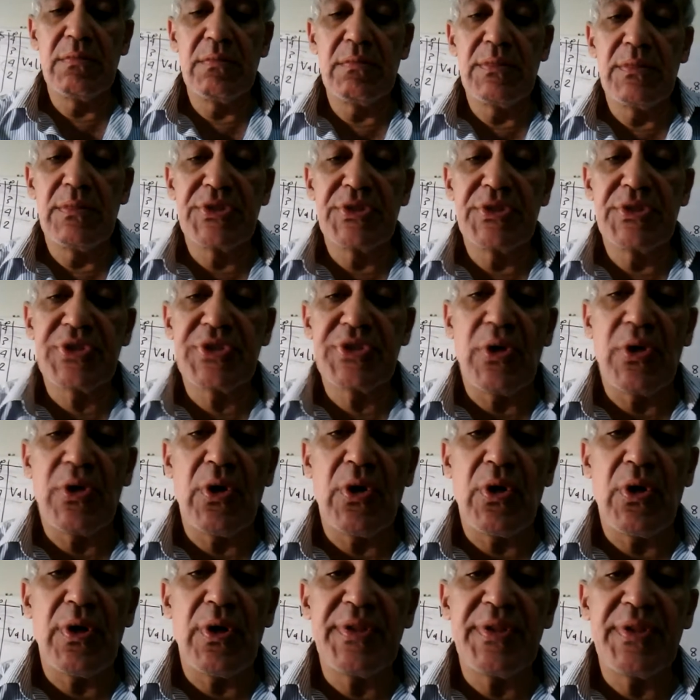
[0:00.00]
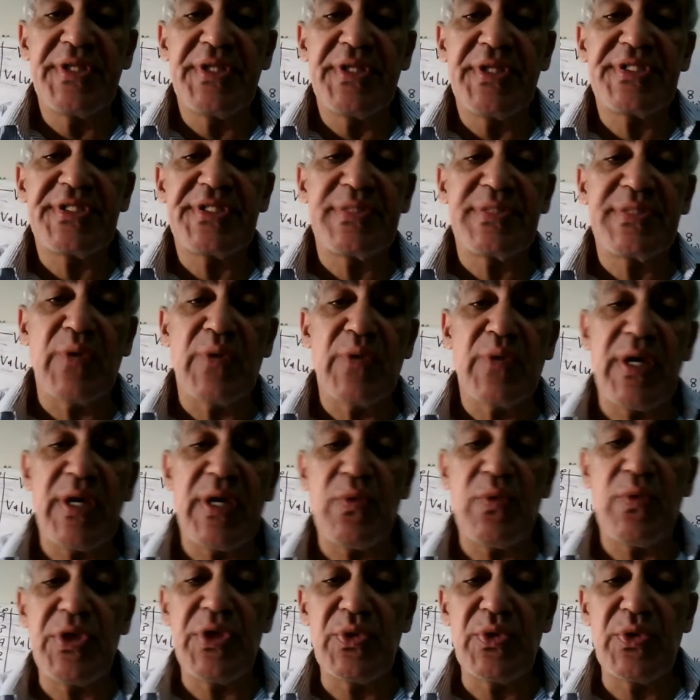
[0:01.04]
so this way we
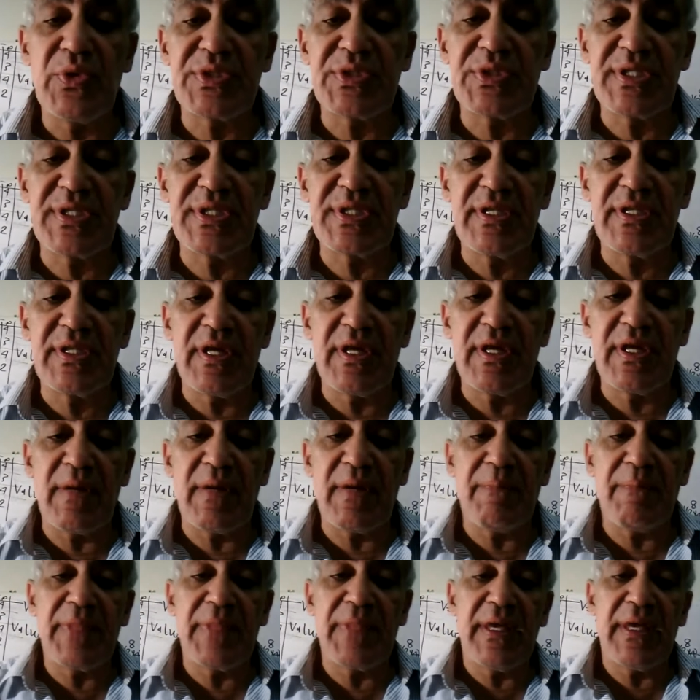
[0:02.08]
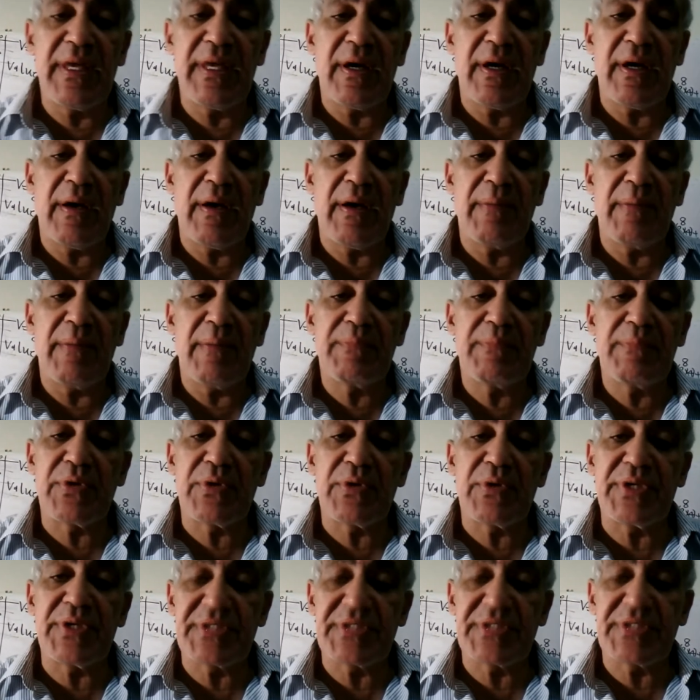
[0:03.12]
use the
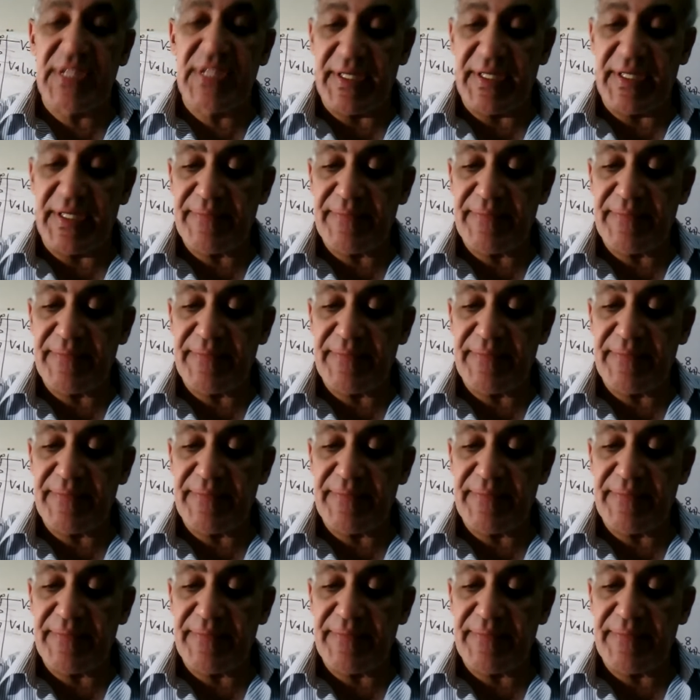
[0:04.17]
product line.